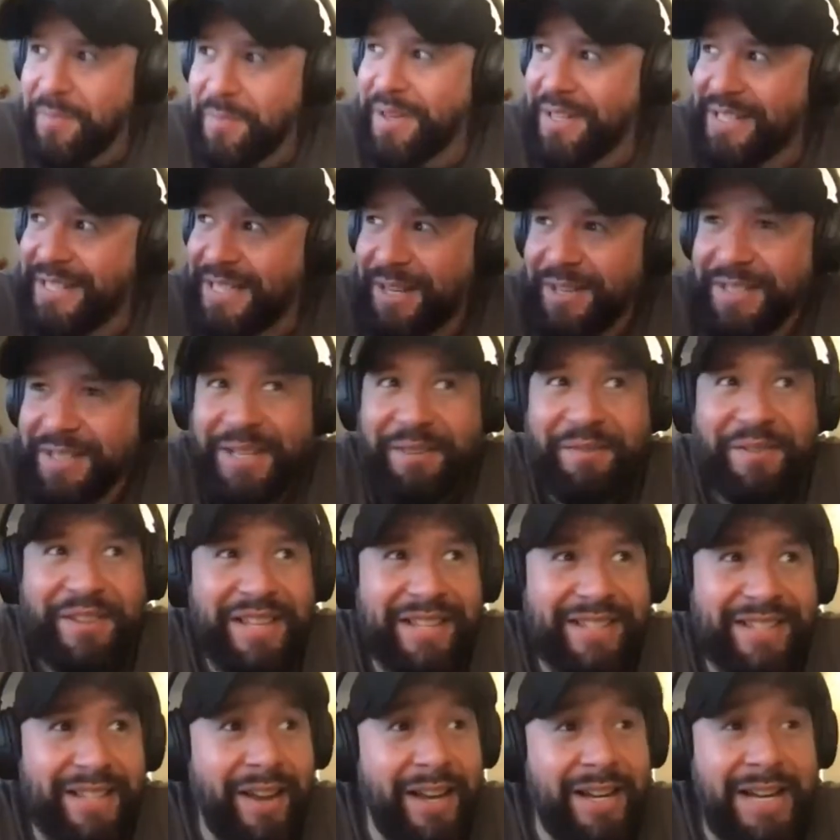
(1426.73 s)
So some of
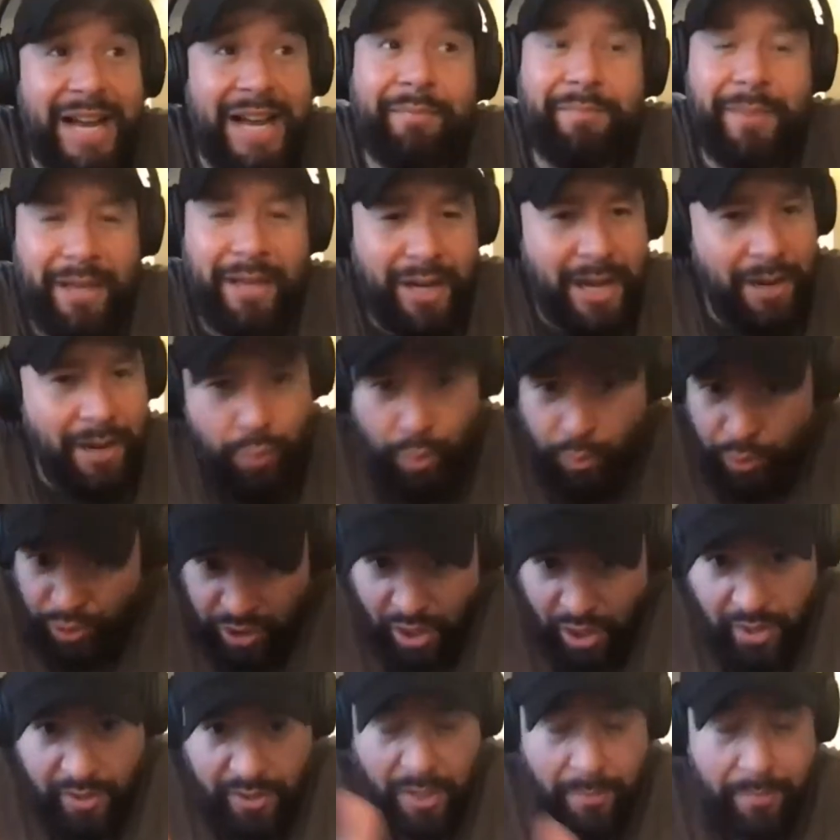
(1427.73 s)
the, we were
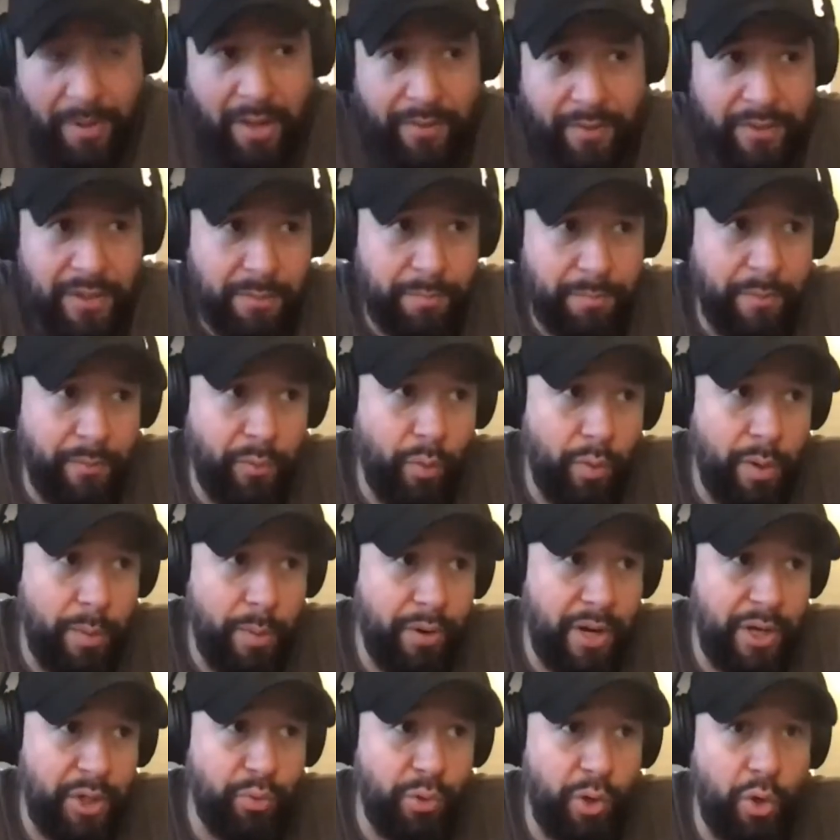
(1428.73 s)
talking about this before we
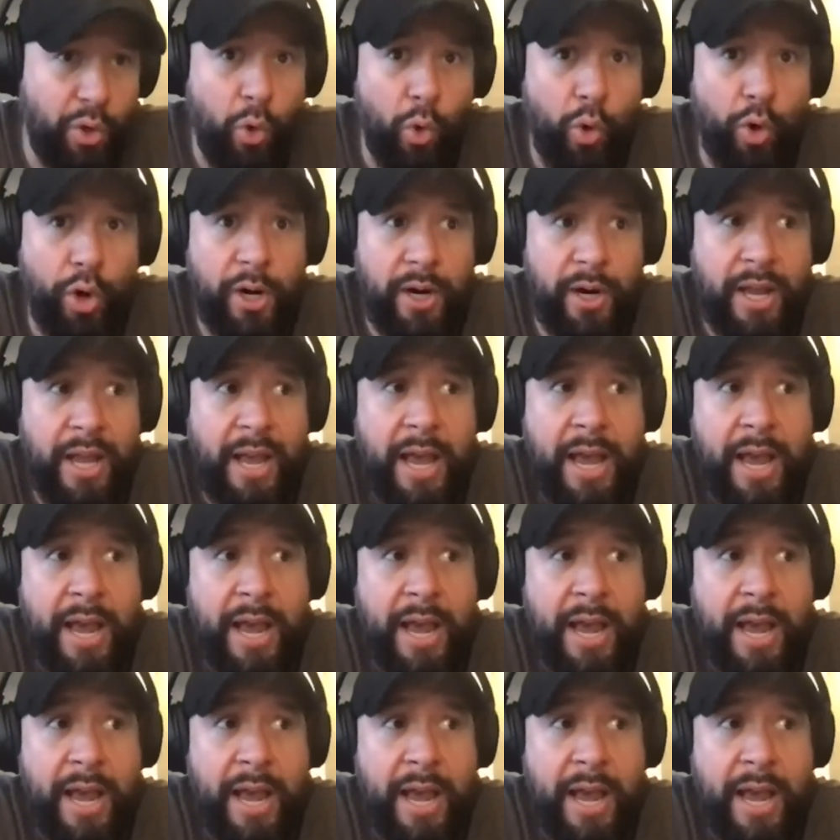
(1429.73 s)
press record,